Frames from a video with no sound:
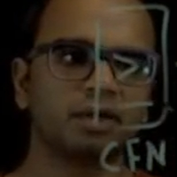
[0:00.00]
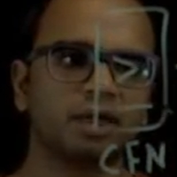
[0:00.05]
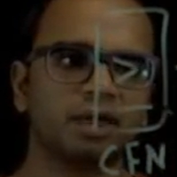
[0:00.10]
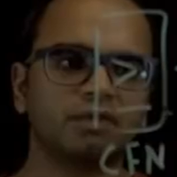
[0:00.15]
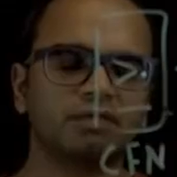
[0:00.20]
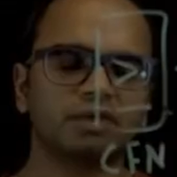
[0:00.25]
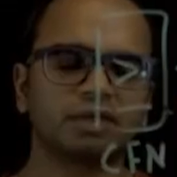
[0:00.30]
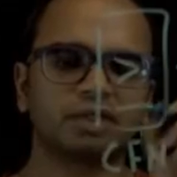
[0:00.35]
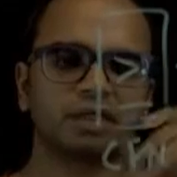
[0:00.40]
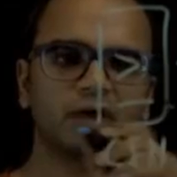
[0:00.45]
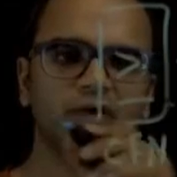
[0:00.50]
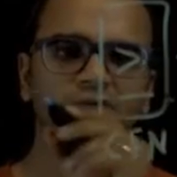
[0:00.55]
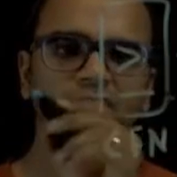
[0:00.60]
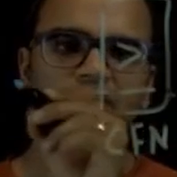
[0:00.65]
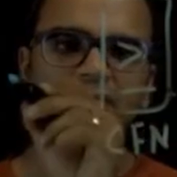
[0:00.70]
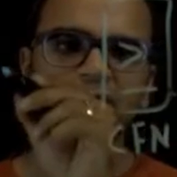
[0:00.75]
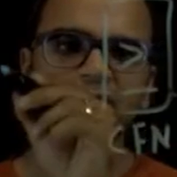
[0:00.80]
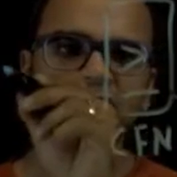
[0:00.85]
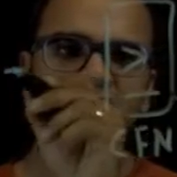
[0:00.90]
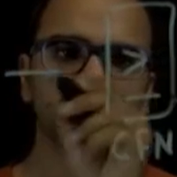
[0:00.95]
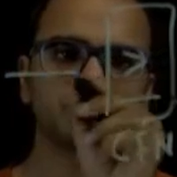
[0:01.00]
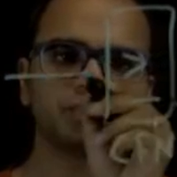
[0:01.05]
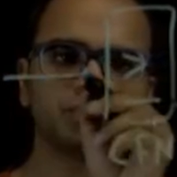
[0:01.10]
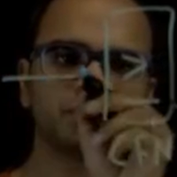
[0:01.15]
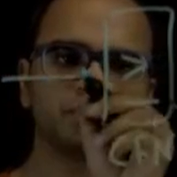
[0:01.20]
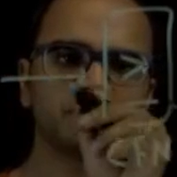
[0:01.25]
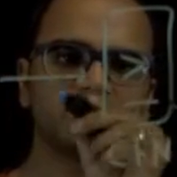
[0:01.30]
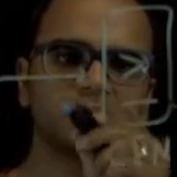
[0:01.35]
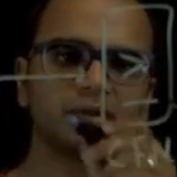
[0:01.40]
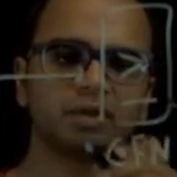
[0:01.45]
And with cloud
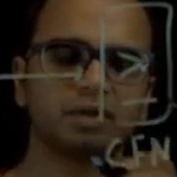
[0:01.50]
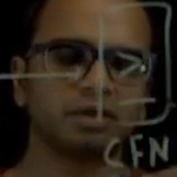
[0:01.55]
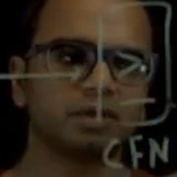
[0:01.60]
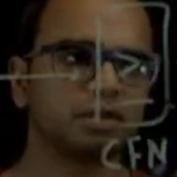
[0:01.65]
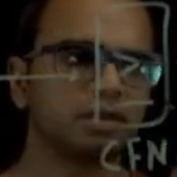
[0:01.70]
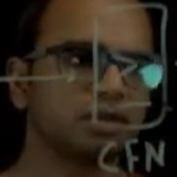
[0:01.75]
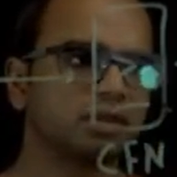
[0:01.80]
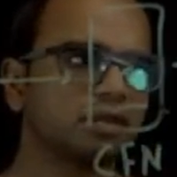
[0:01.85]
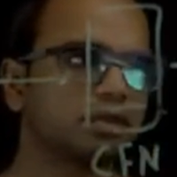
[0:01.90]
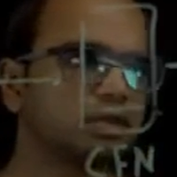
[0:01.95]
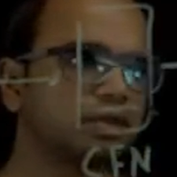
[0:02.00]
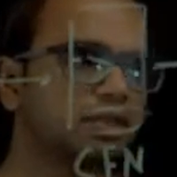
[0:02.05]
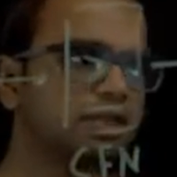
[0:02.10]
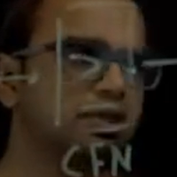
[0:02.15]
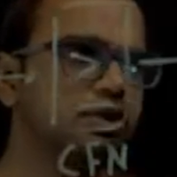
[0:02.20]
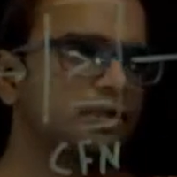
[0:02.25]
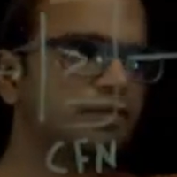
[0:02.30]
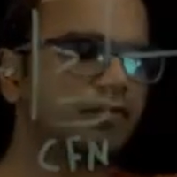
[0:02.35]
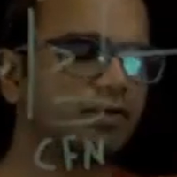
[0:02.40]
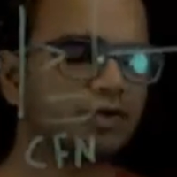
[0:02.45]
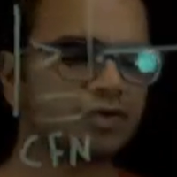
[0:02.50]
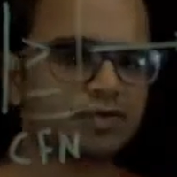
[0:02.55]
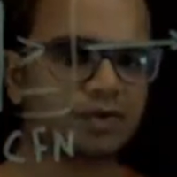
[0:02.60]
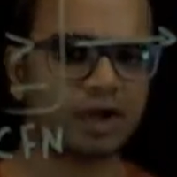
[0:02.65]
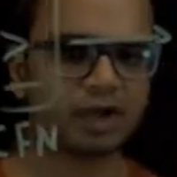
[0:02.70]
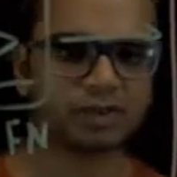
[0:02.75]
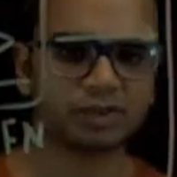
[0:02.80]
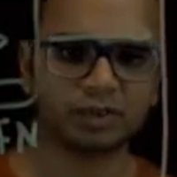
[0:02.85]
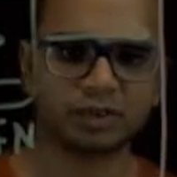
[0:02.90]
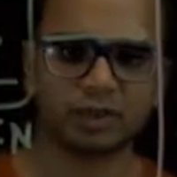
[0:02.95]
formation, this
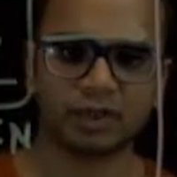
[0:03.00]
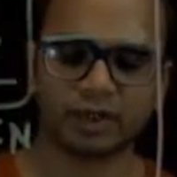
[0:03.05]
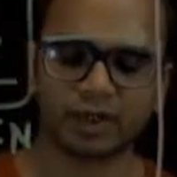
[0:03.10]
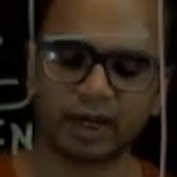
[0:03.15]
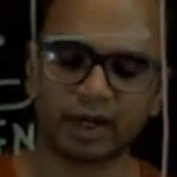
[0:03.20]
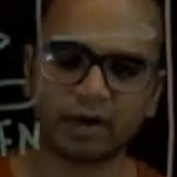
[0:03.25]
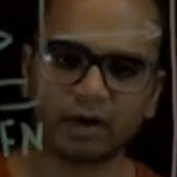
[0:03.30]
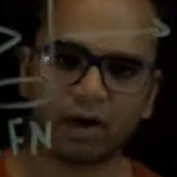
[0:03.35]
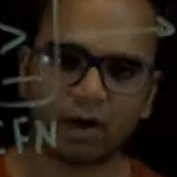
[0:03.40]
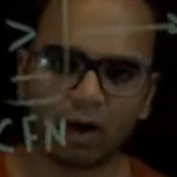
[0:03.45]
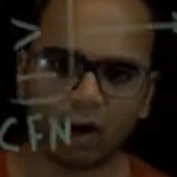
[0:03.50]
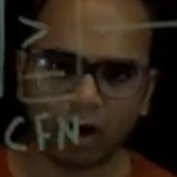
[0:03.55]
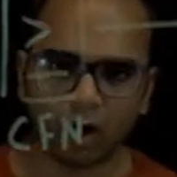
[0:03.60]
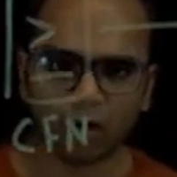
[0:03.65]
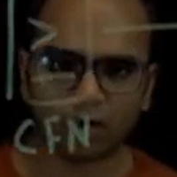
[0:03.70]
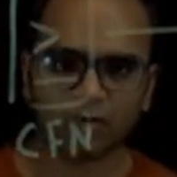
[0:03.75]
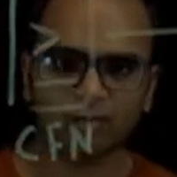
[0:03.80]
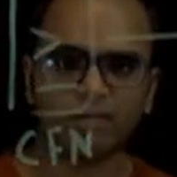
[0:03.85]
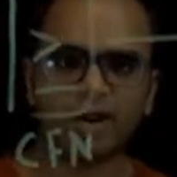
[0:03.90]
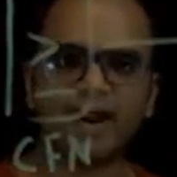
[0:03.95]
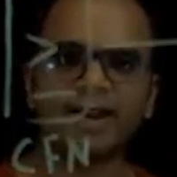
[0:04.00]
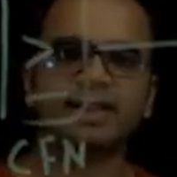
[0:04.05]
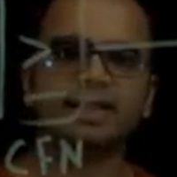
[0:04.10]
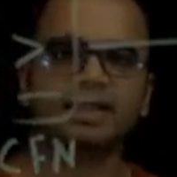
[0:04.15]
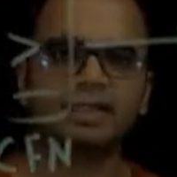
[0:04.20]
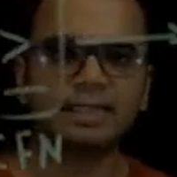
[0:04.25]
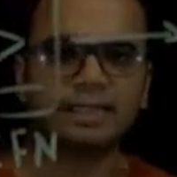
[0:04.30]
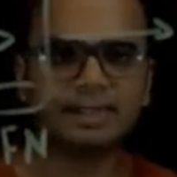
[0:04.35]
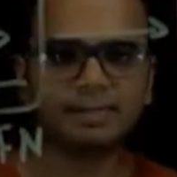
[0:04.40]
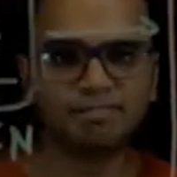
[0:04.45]
infrastructure can
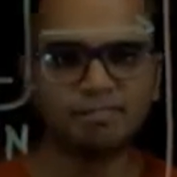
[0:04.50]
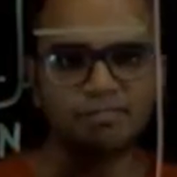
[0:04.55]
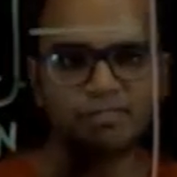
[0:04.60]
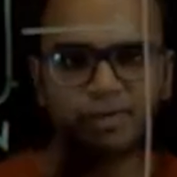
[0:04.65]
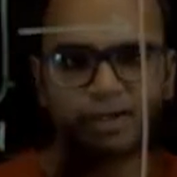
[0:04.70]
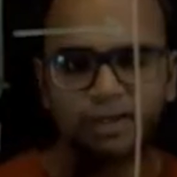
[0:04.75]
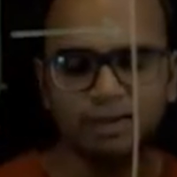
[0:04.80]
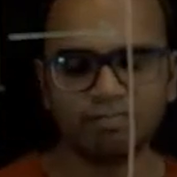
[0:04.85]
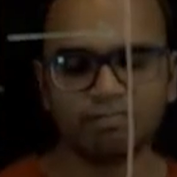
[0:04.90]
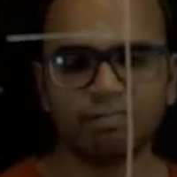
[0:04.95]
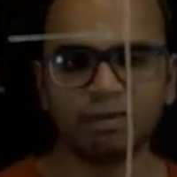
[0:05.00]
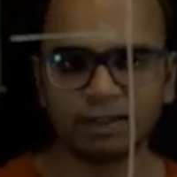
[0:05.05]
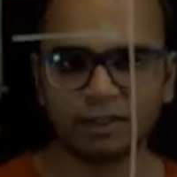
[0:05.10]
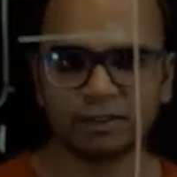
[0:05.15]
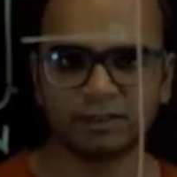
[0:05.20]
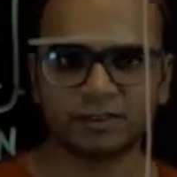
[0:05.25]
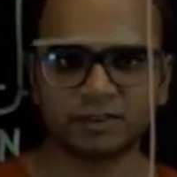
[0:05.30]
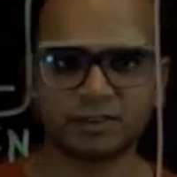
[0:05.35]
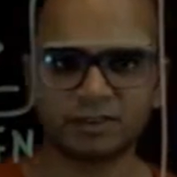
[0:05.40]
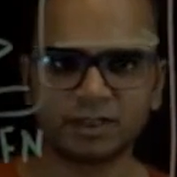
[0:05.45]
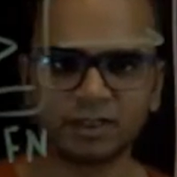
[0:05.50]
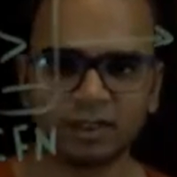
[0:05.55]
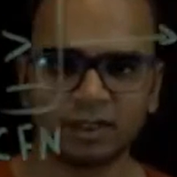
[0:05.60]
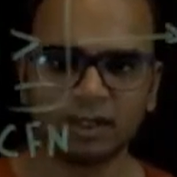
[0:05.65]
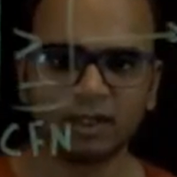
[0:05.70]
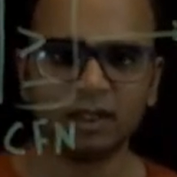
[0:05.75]
automatically be built